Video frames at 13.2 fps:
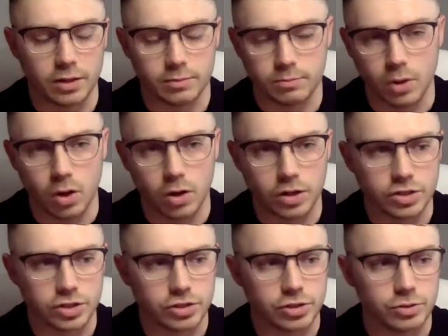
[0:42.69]
mortgage
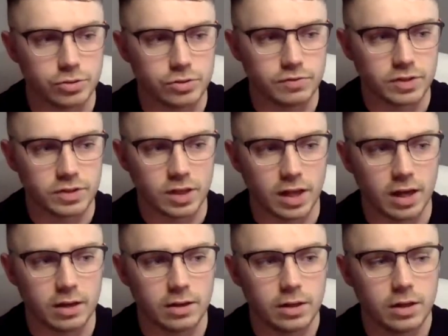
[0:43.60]
issues and things like
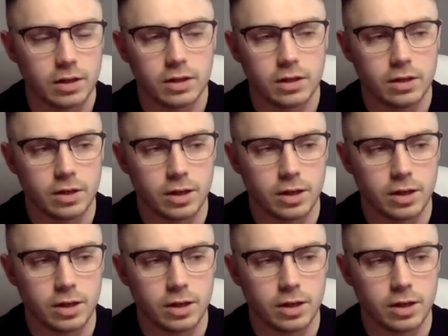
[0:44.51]
that.